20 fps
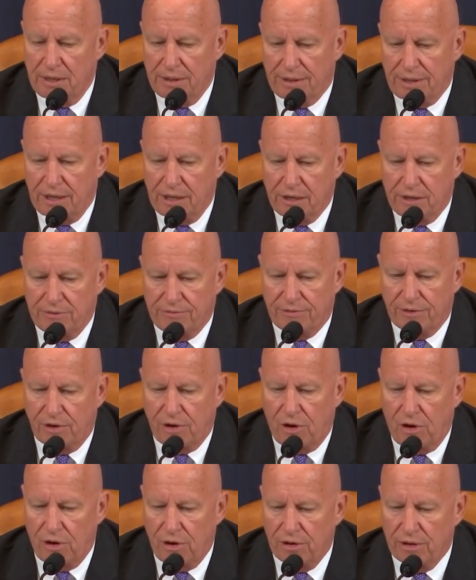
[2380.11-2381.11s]
and thank you for
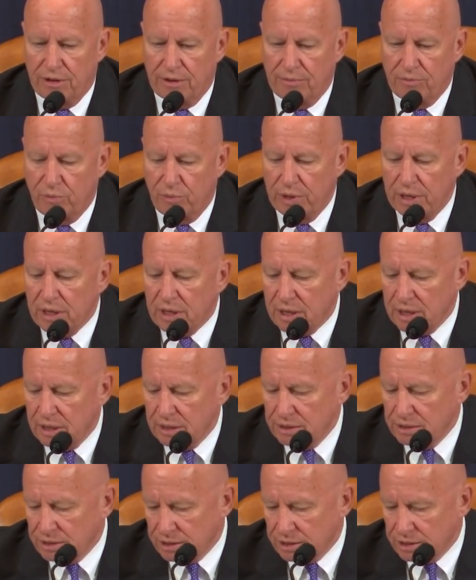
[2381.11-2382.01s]
calling them, we can